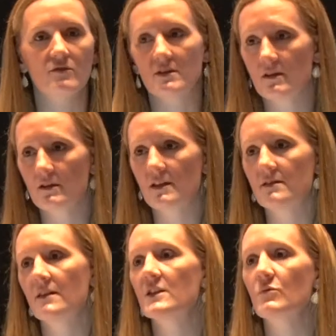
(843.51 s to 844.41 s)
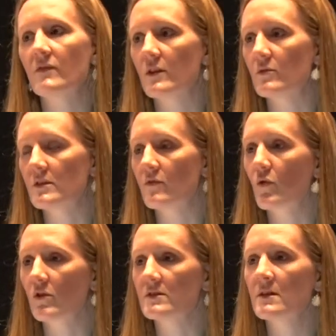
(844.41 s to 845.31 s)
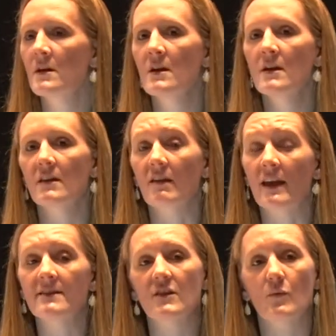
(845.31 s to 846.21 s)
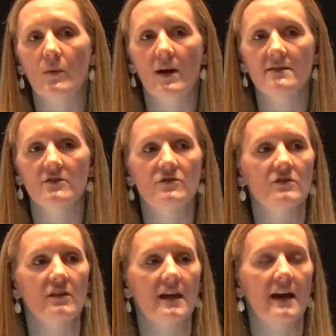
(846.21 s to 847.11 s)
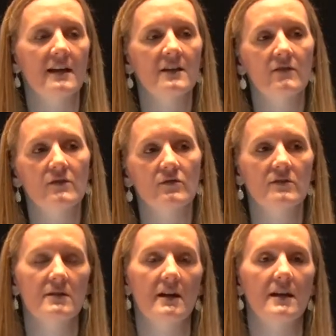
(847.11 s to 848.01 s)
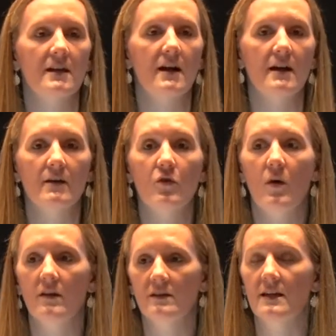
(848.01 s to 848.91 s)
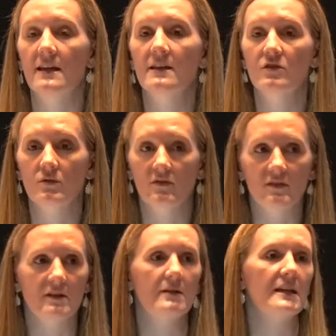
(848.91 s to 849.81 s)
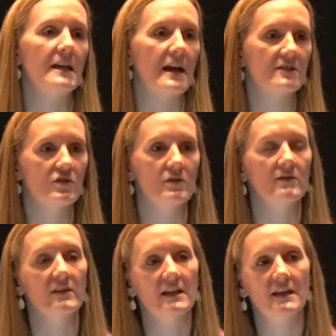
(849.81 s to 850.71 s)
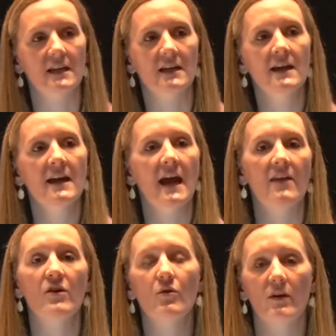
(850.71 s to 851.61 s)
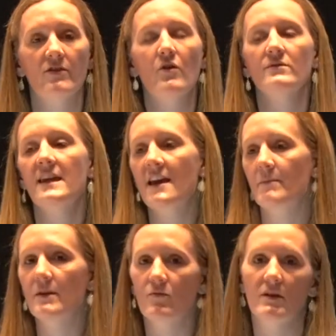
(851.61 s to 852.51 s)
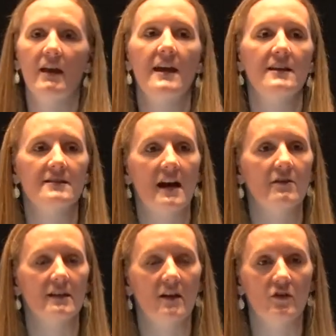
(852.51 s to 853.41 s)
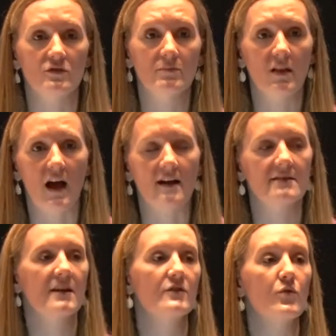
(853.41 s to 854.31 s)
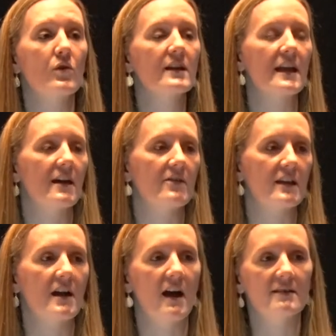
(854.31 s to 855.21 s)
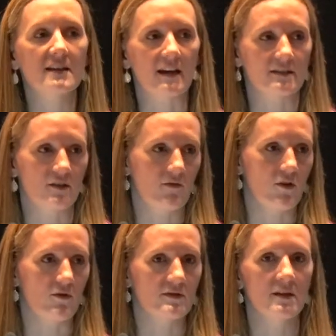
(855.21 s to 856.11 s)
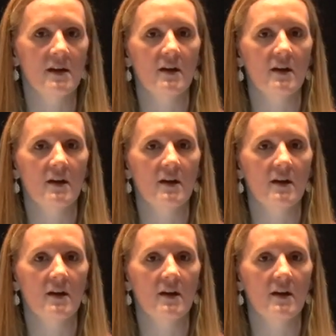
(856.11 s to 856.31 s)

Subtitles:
utilities in this review is, of course, the lengths that we went to look at individual study quality, internal validity, external validity, and those can't be relayed entirely on those plots, nor can the context of those